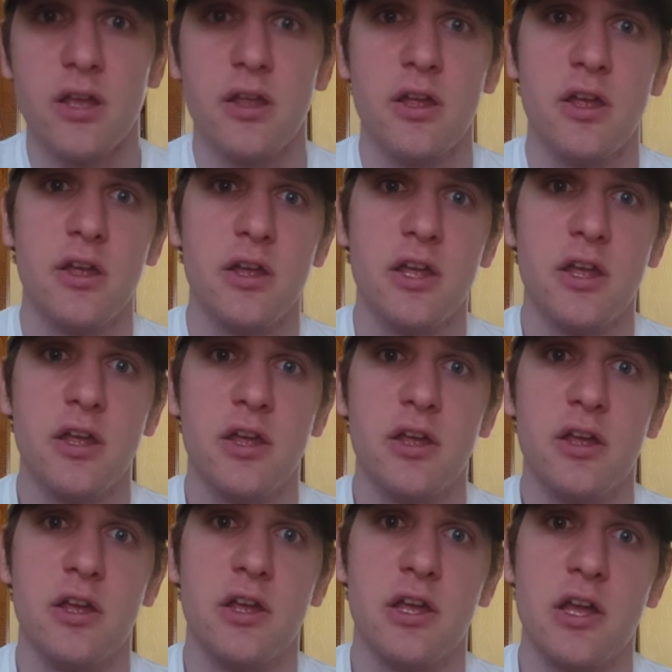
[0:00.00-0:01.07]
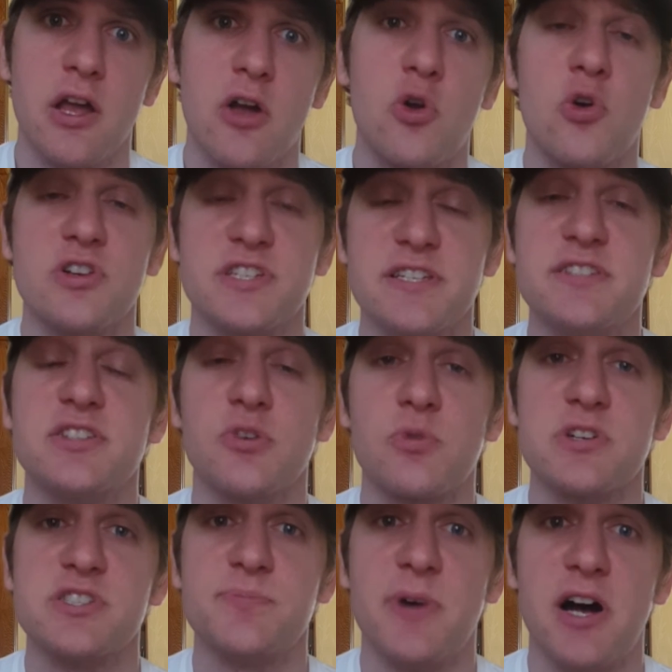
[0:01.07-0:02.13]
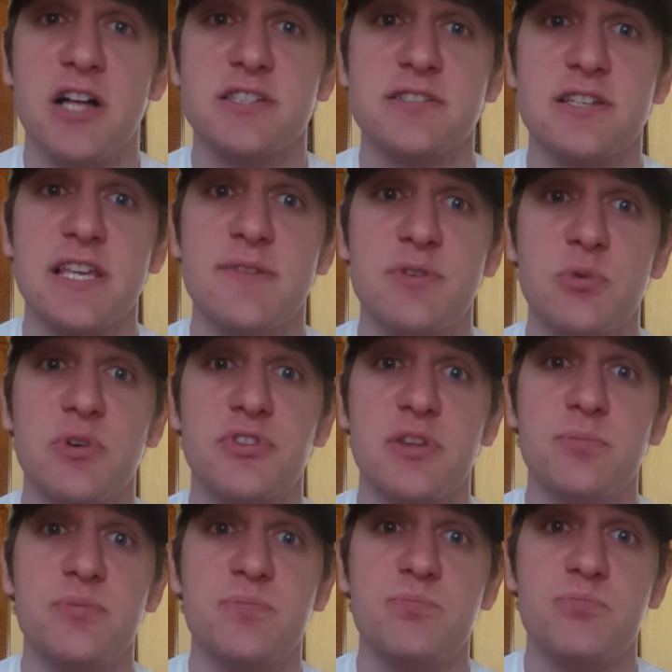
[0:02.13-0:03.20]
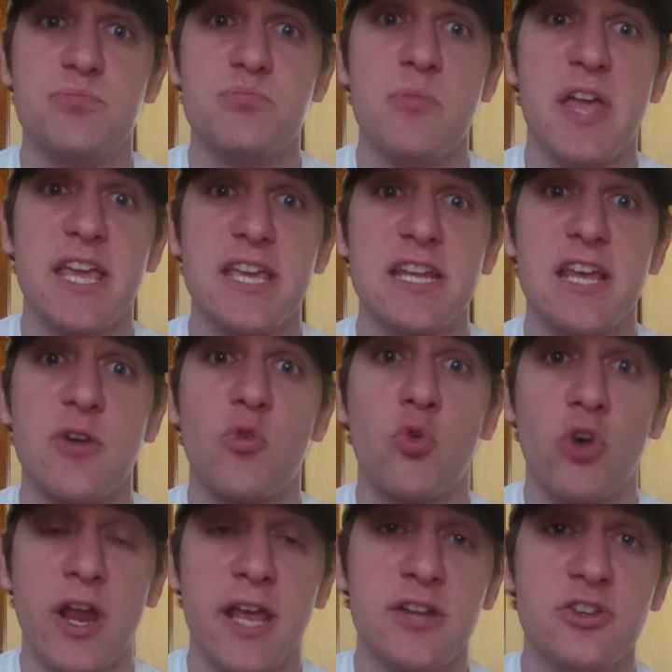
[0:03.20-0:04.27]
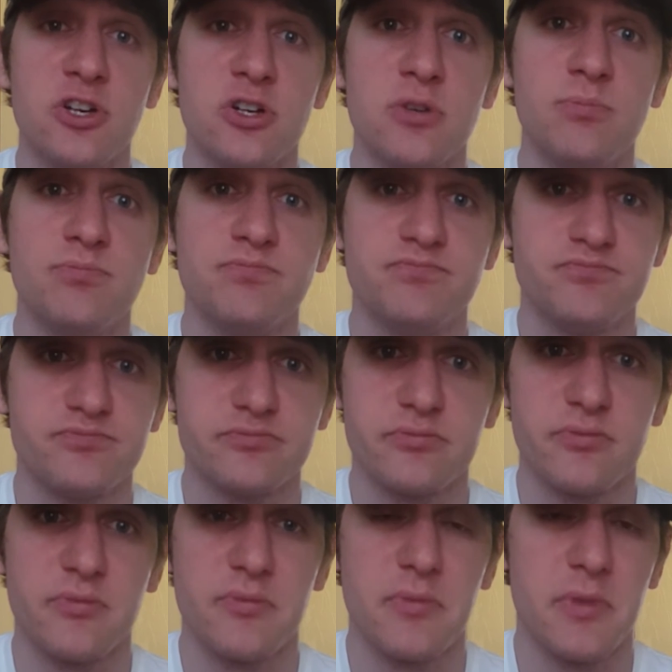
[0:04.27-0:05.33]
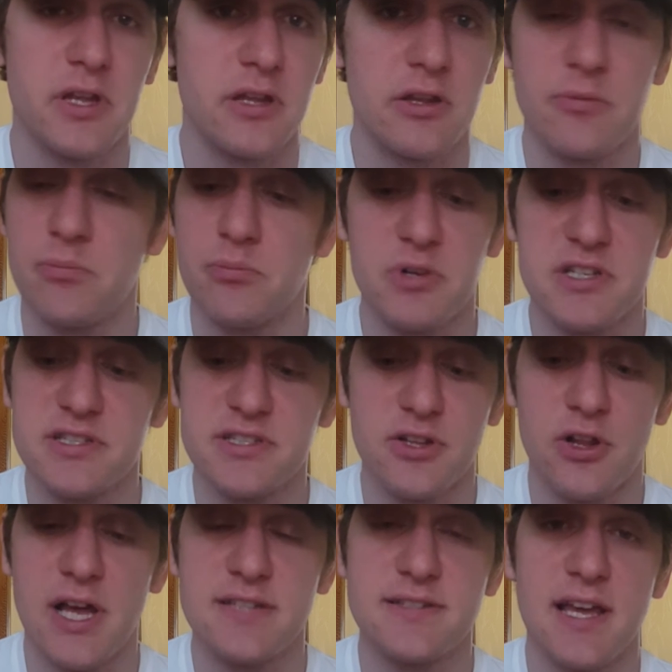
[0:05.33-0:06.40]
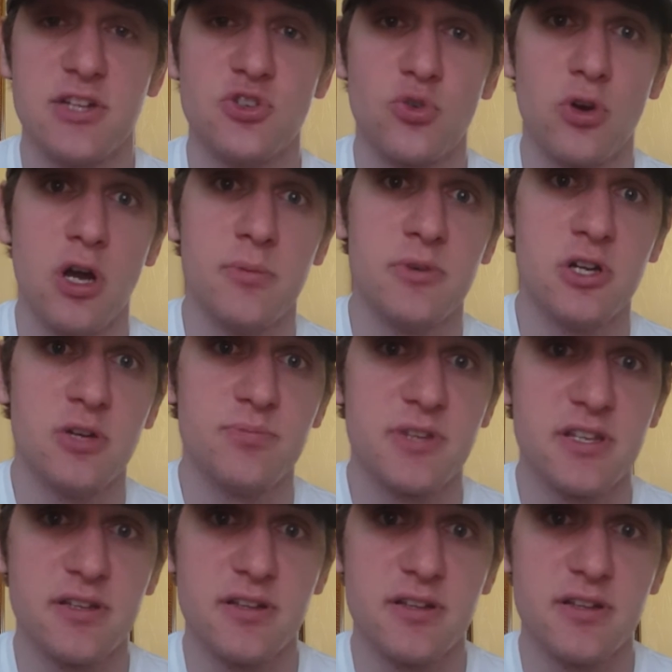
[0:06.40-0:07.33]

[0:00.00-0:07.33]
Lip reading: Of course, he still responds, even with making it random, but it still has that drama.